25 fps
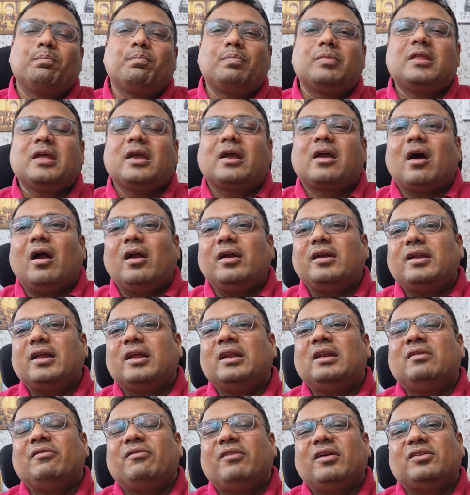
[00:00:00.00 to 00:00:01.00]
They can't
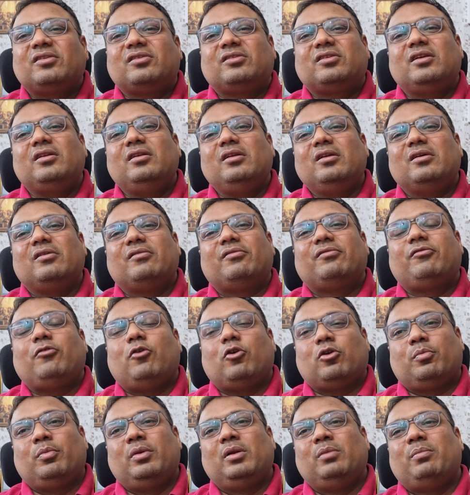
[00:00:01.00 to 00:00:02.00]
invest in
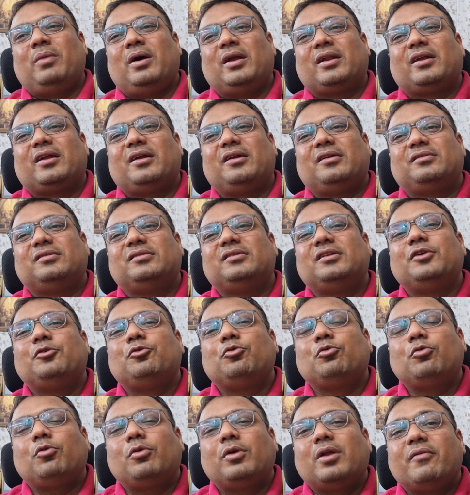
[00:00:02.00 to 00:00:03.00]
formal markets. They
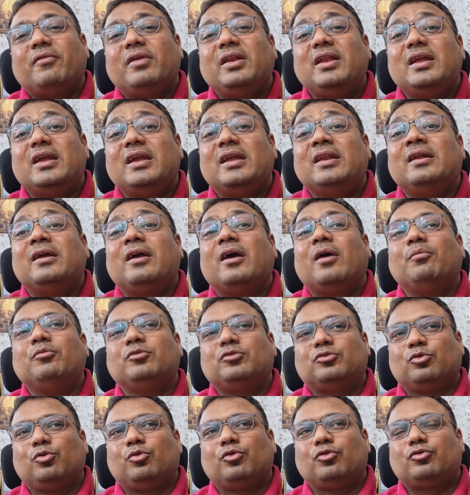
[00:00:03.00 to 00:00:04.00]
do not have any income
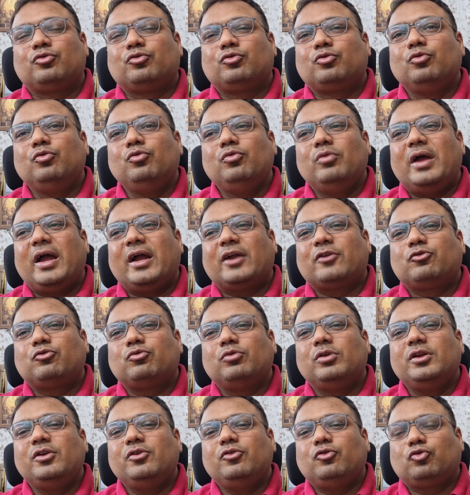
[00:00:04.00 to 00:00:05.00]
source to
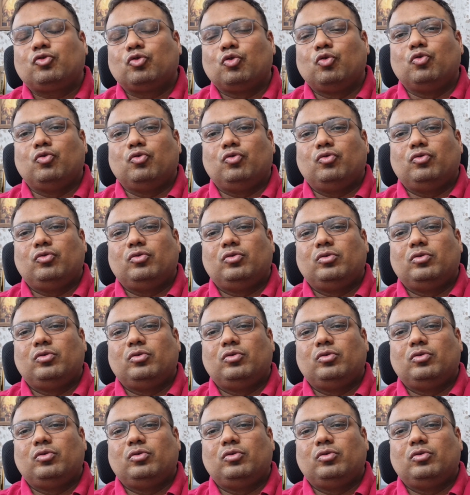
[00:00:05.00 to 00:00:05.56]
actually show.